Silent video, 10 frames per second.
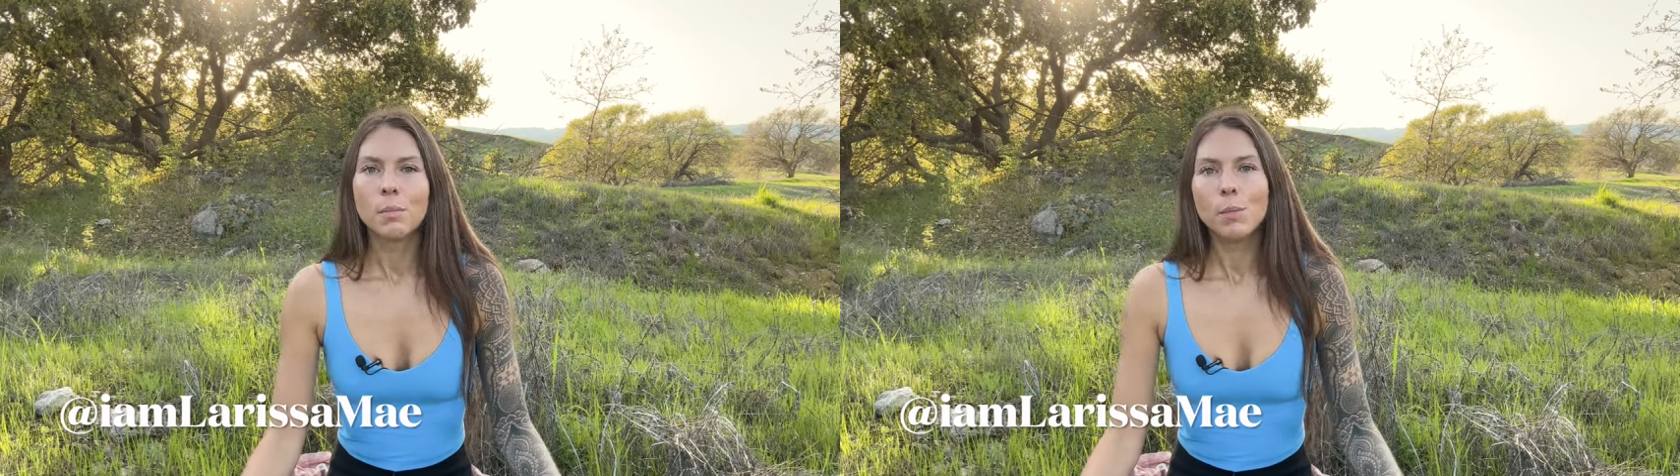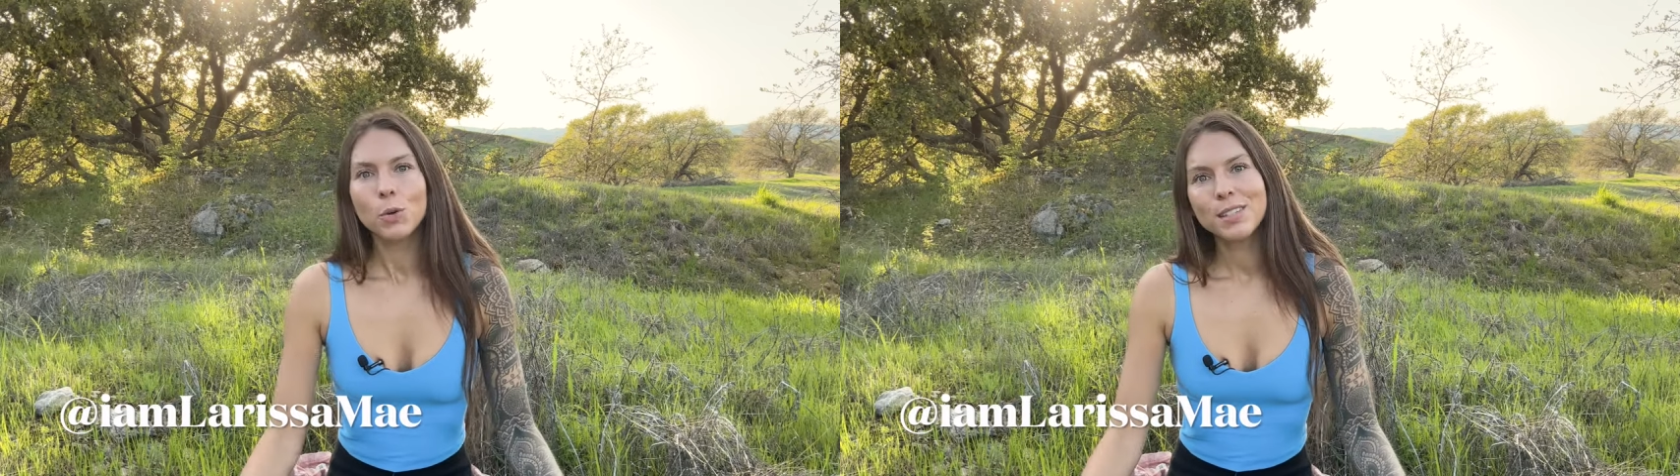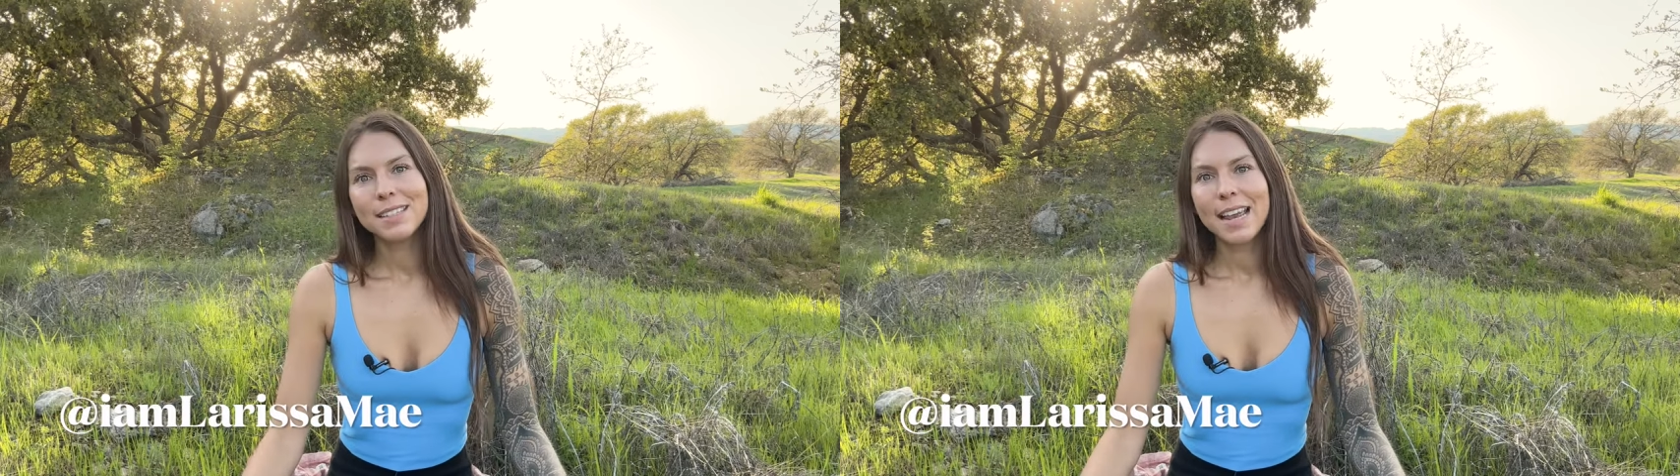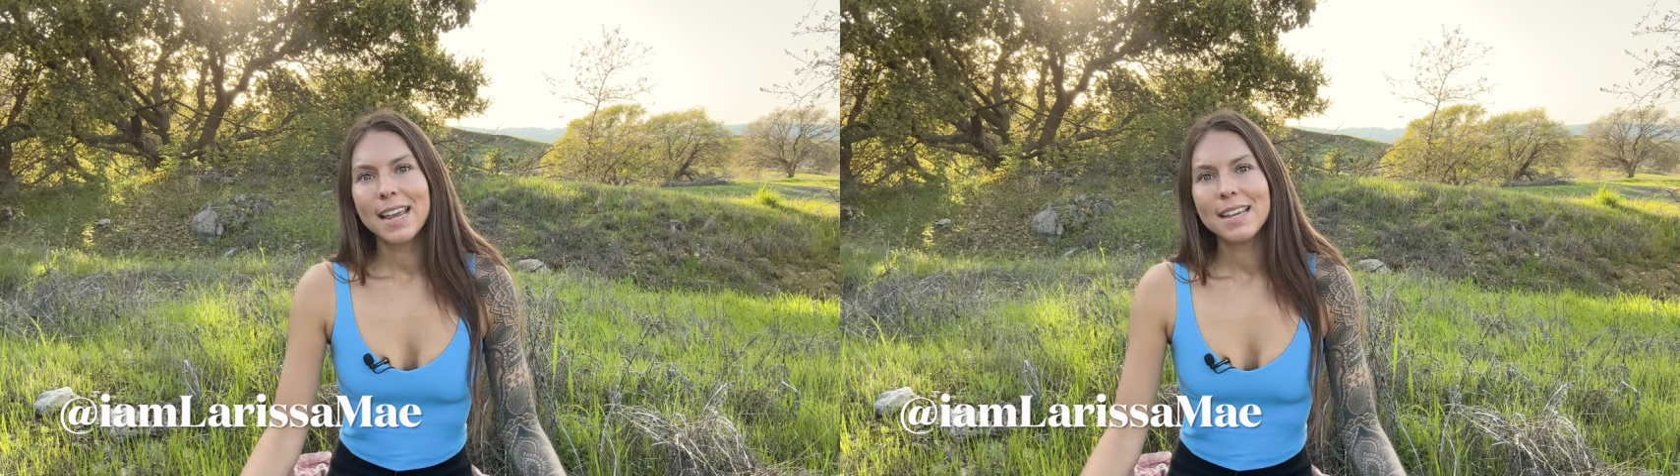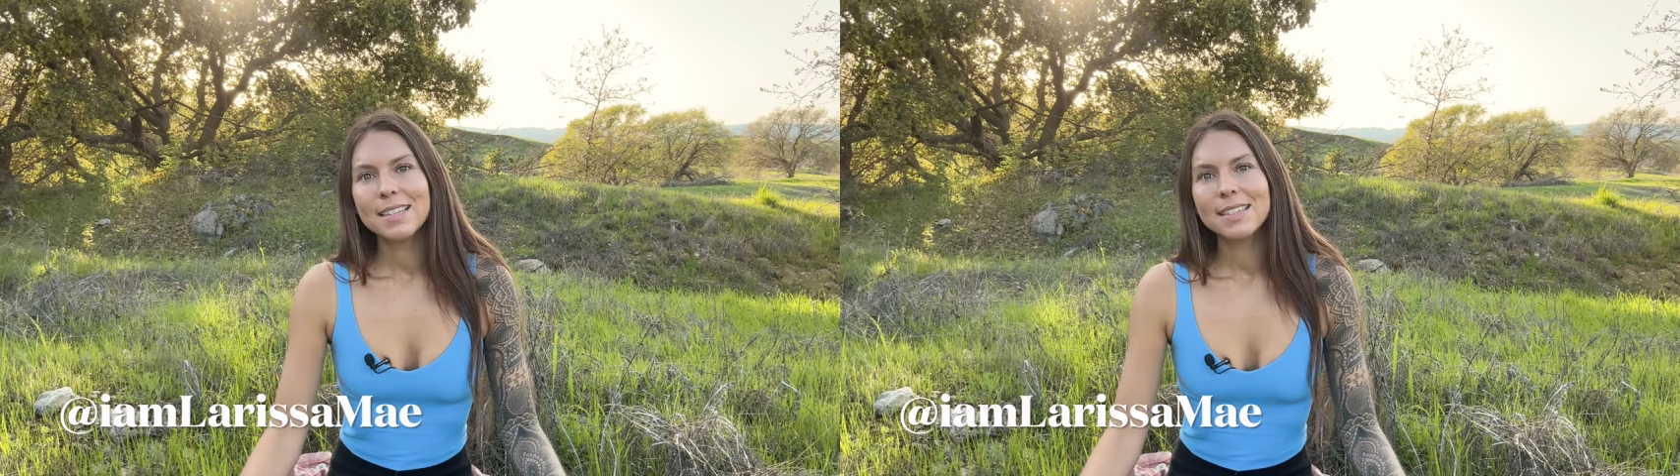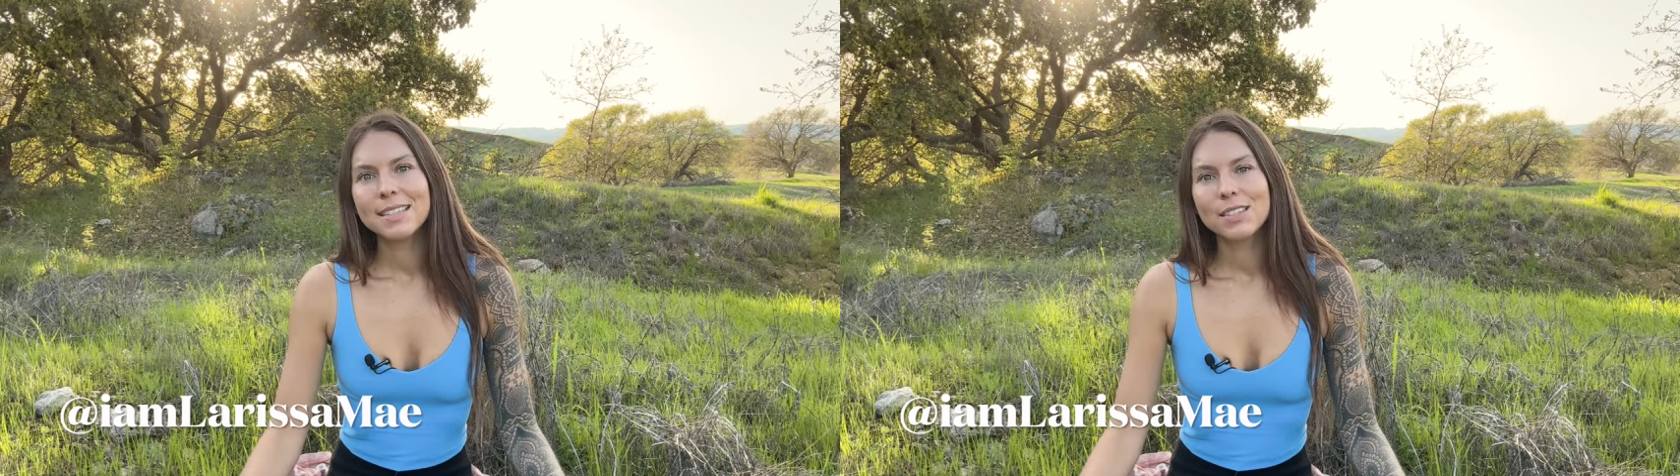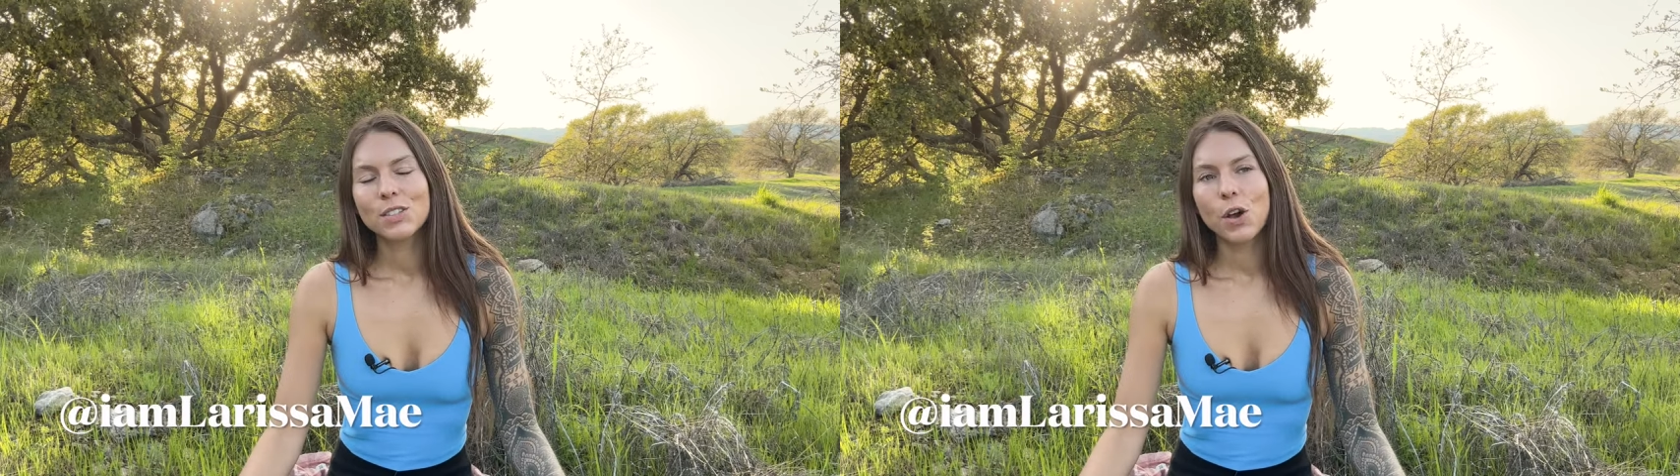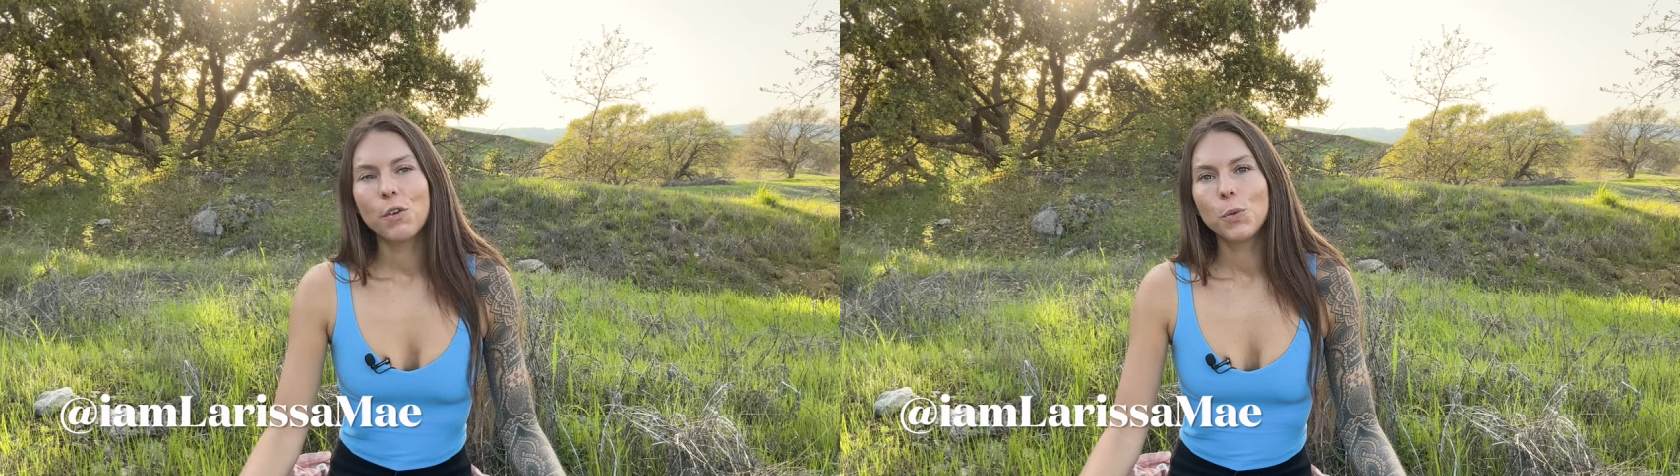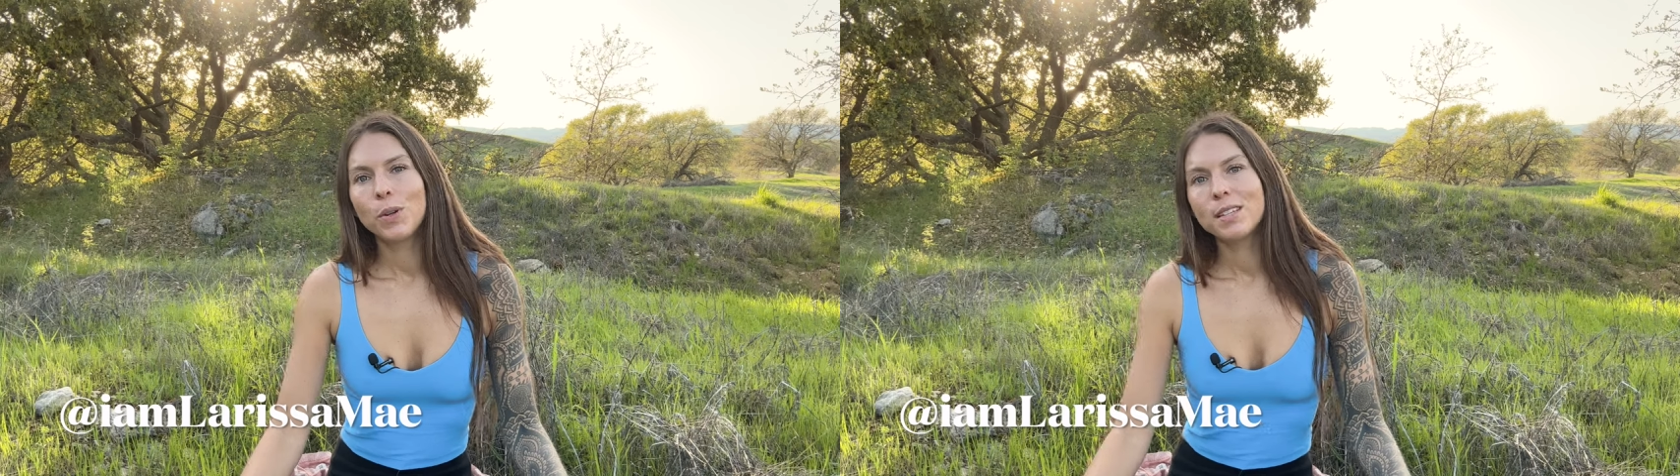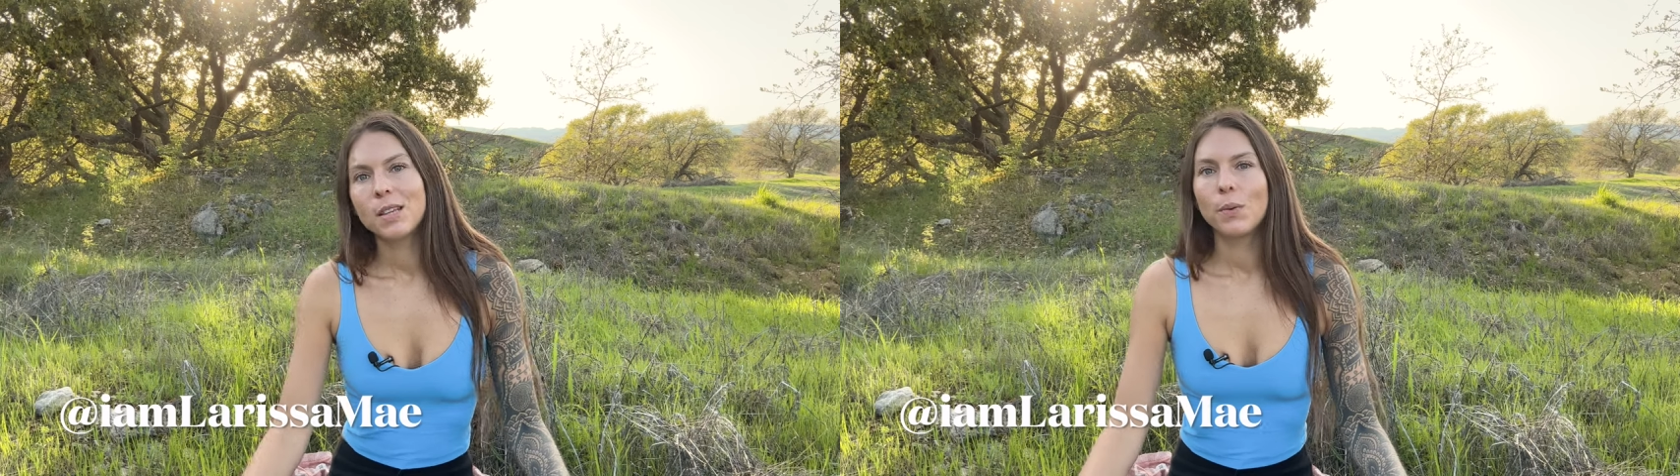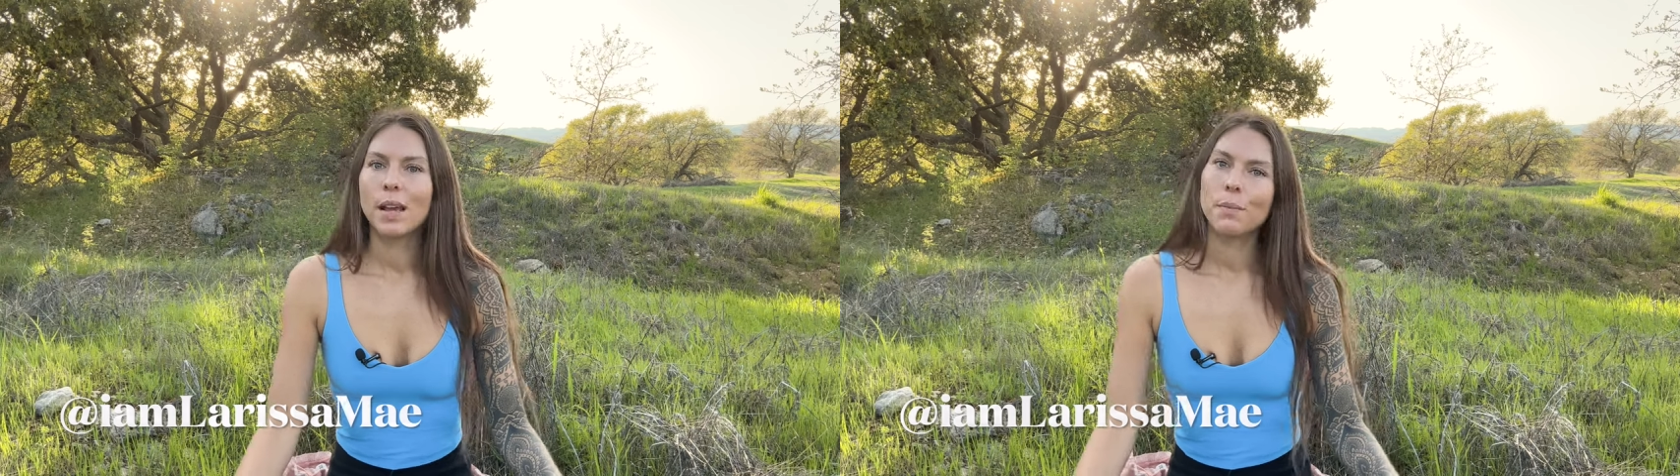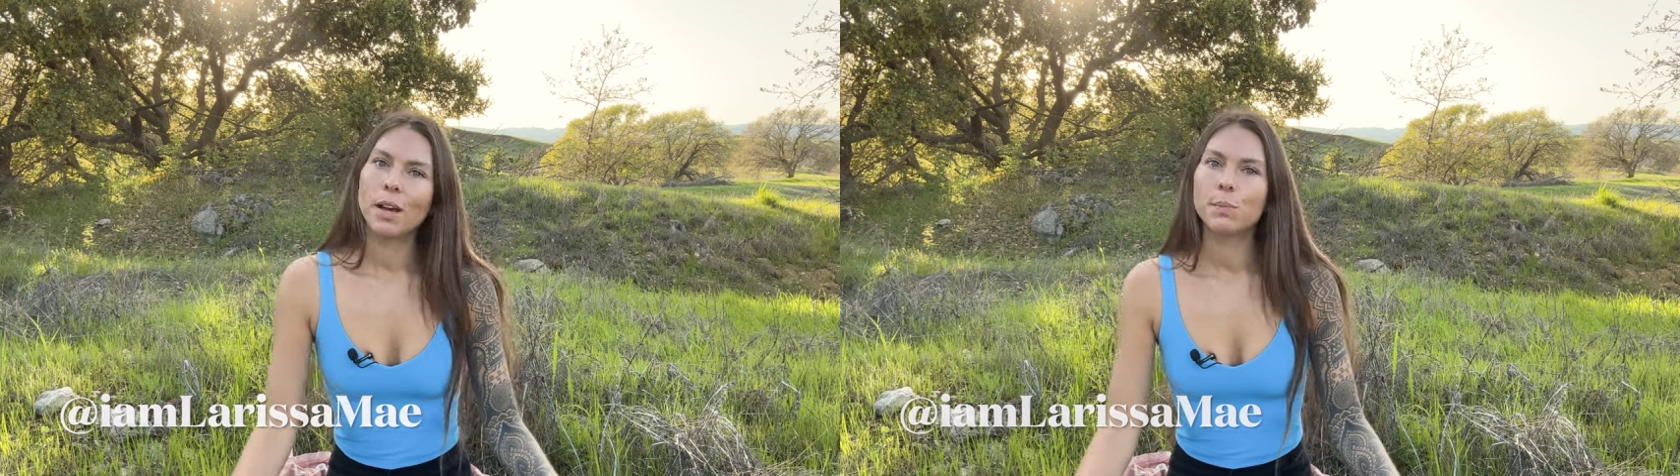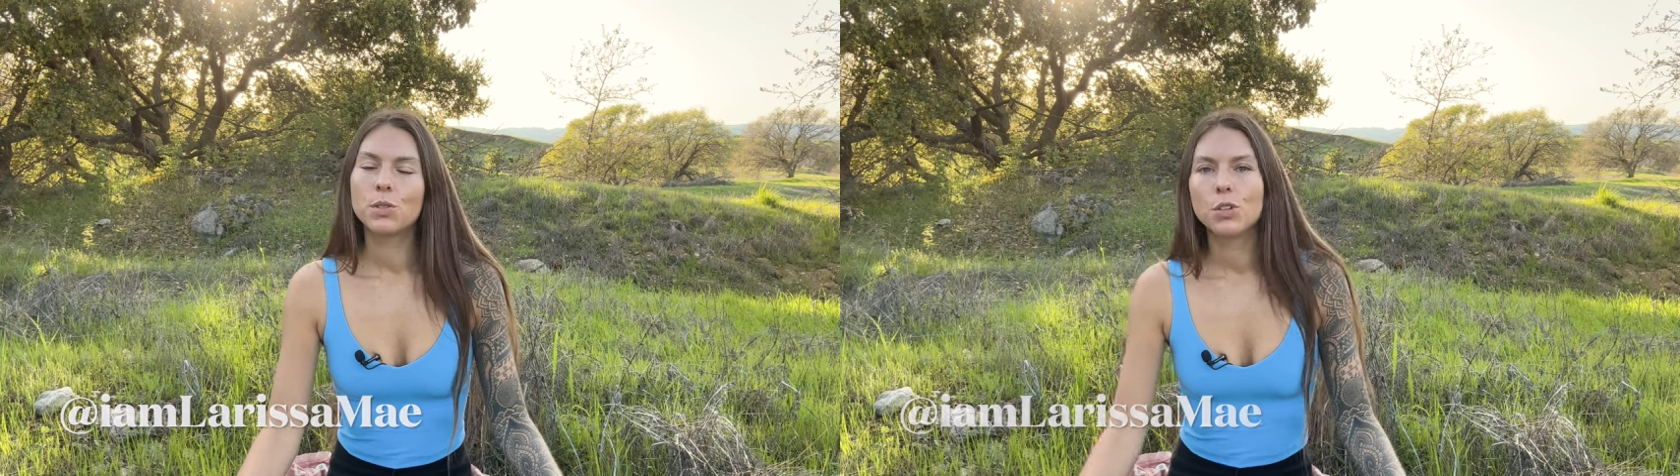most days, so if you want to see what I'm up